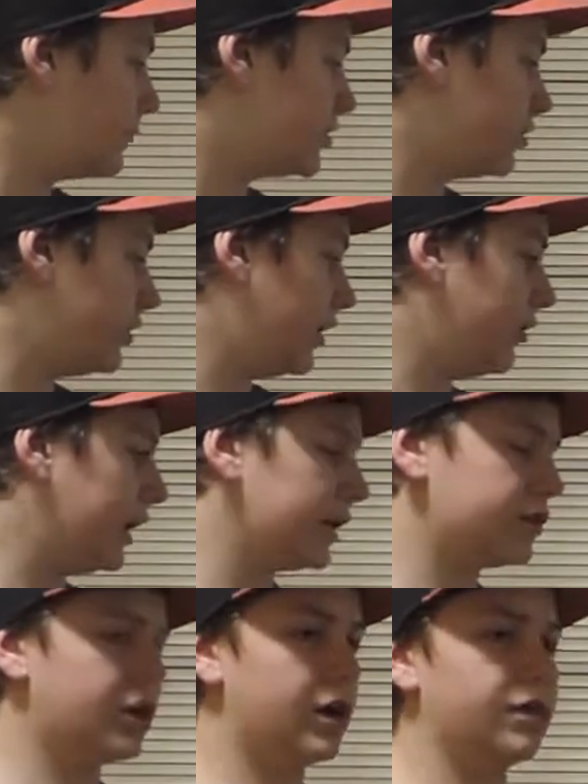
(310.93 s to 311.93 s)
So now I'm
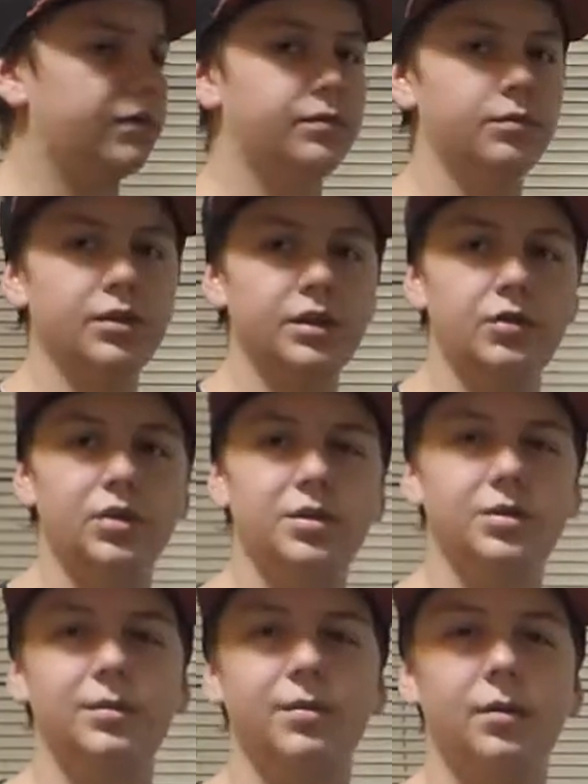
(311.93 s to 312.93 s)
going to talk really
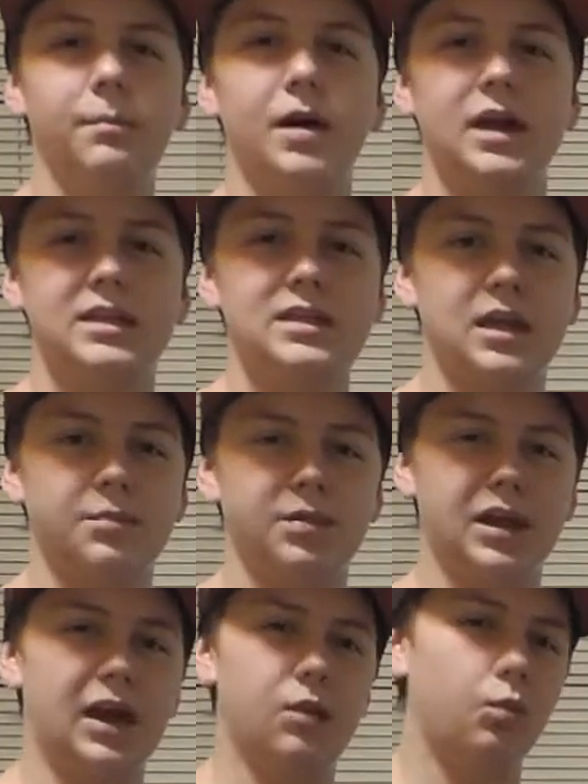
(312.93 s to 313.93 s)
quickly about my setup
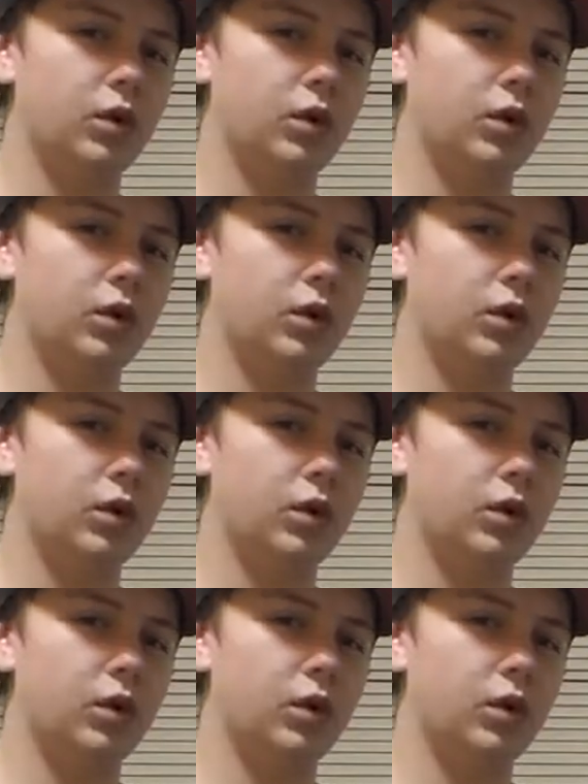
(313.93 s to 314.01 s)
and